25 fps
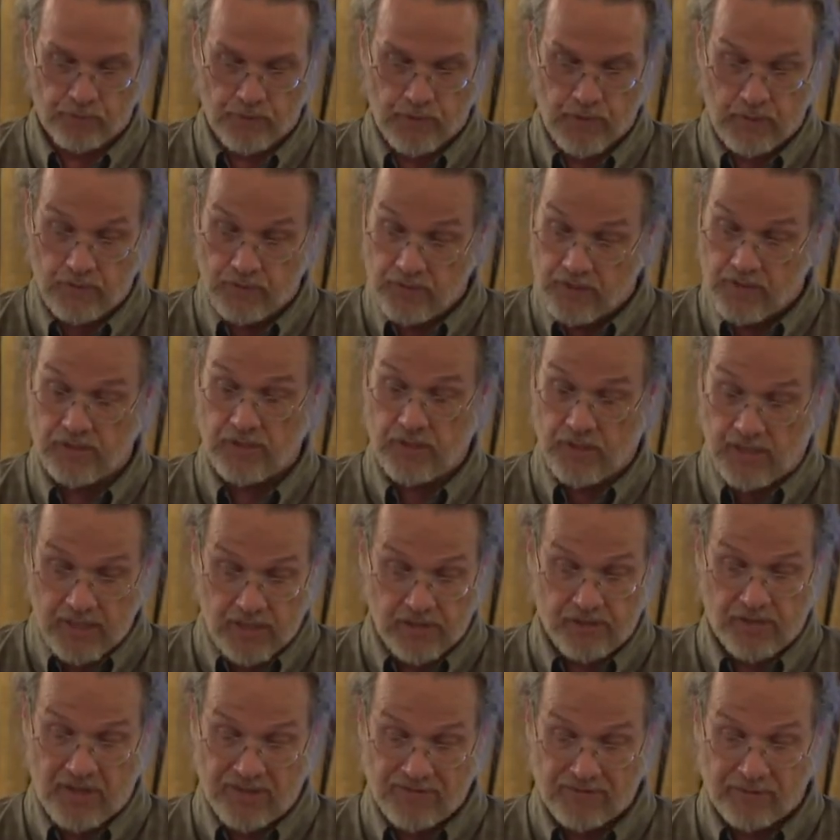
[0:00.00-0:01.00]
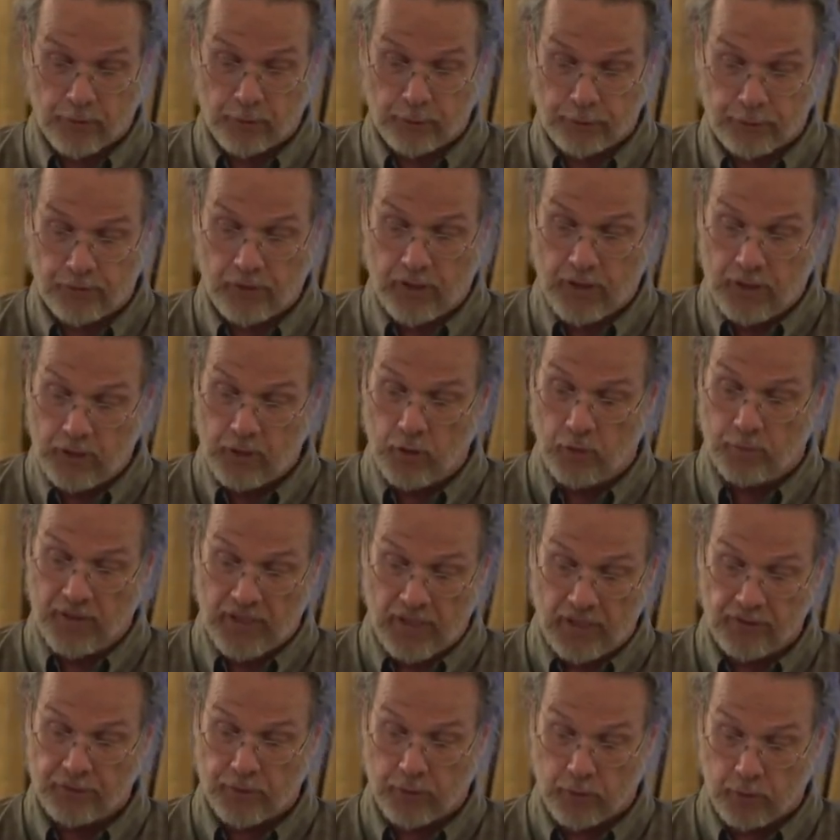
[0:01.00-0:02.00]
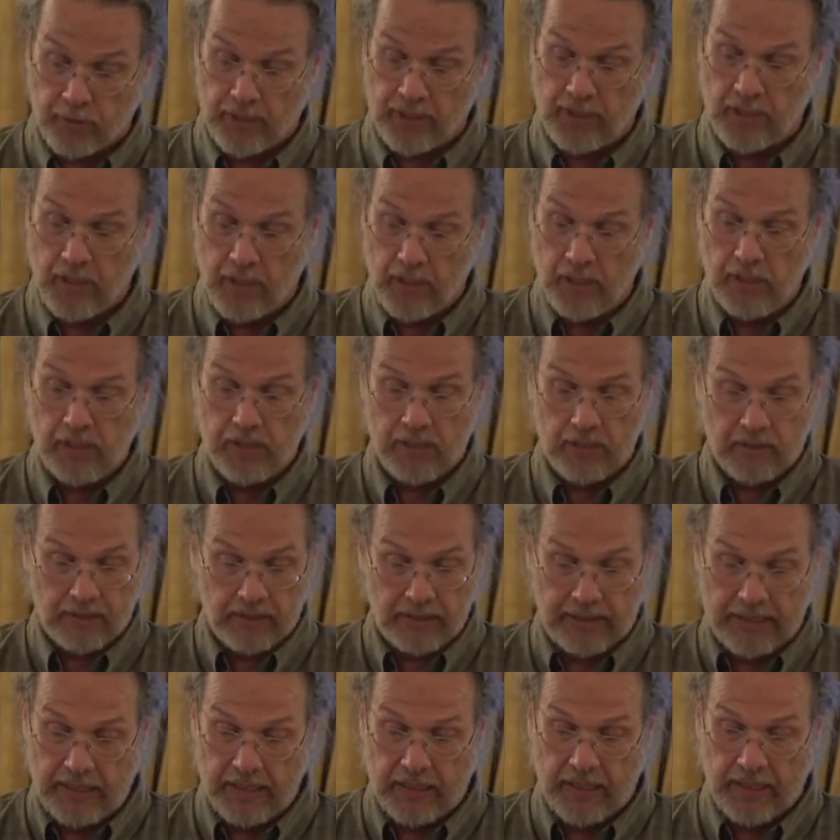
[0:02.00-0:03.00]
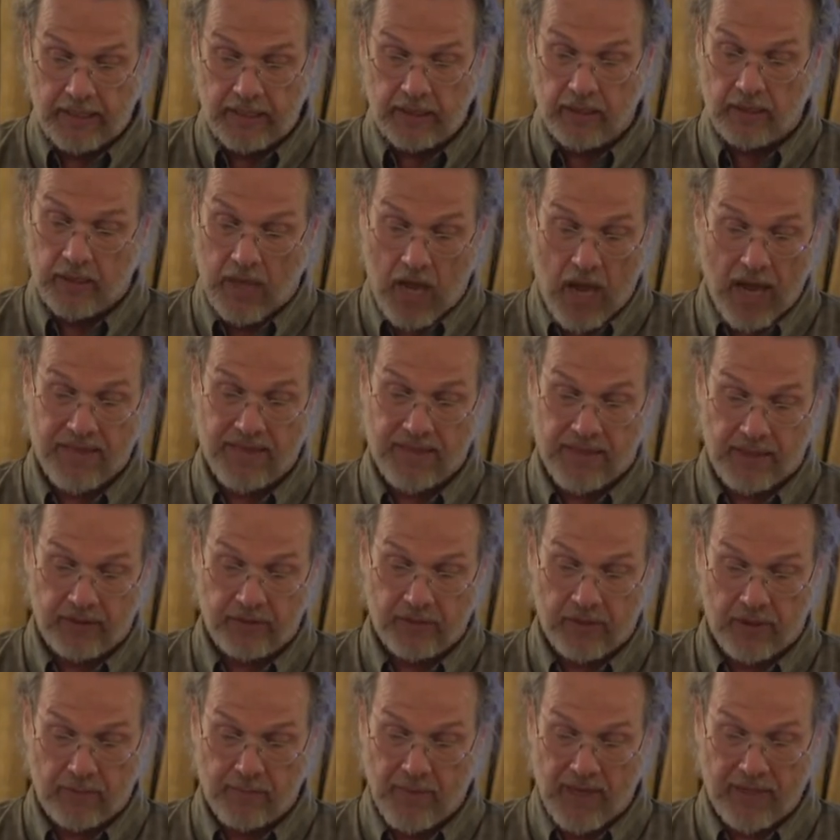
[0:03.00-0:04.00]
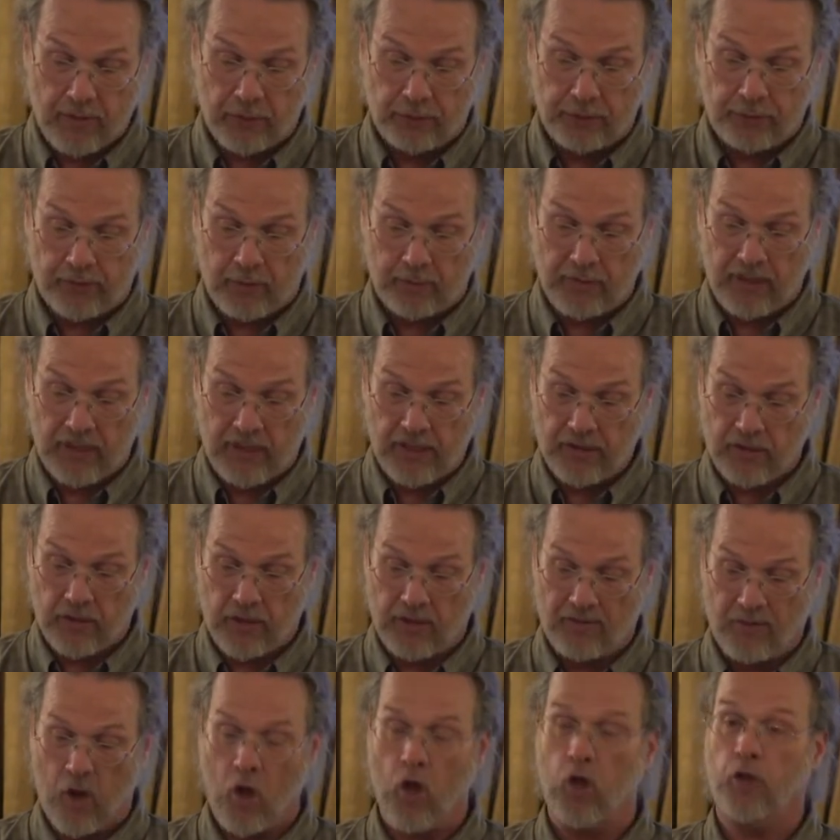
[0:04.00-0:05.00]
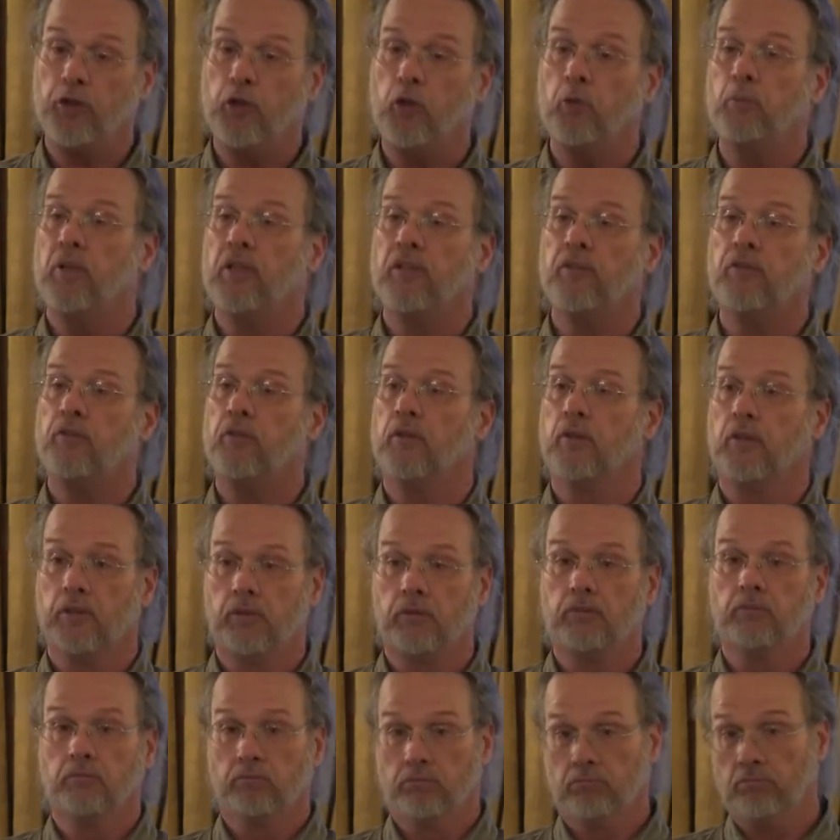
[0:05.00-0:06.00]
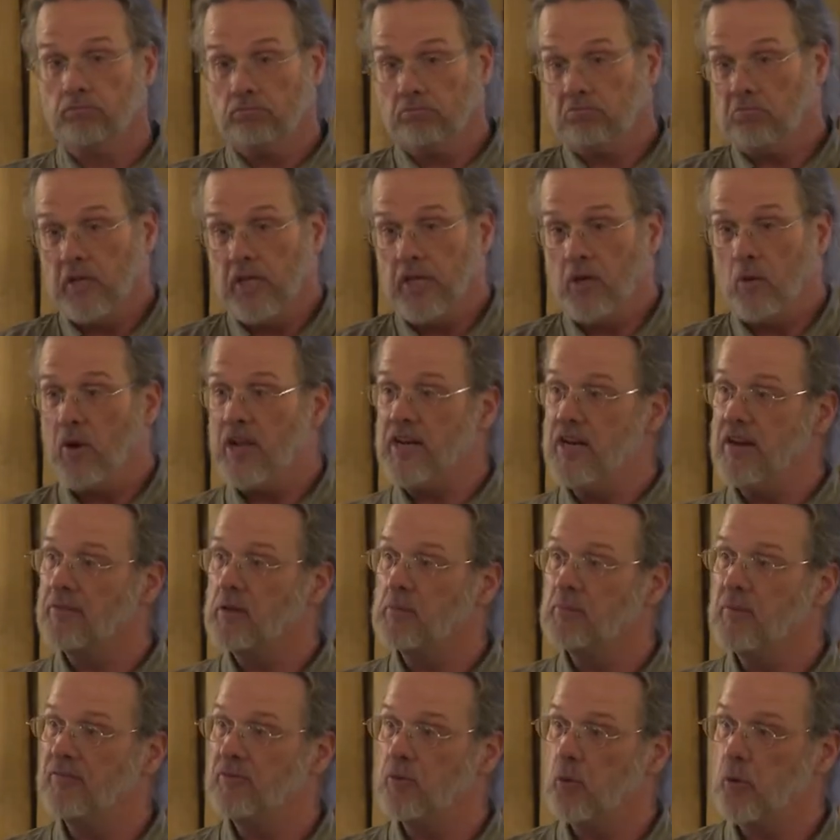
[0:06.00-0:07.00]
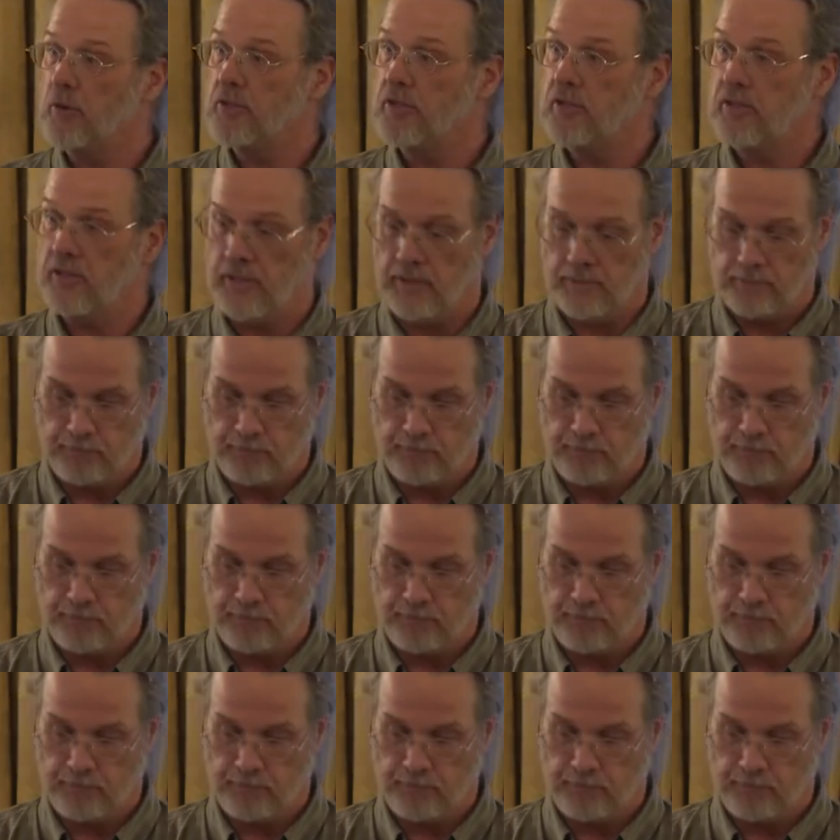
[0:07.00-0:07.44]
This is a first in human history, leading, I think, to the mental stimulation of all humans in a way never before seen.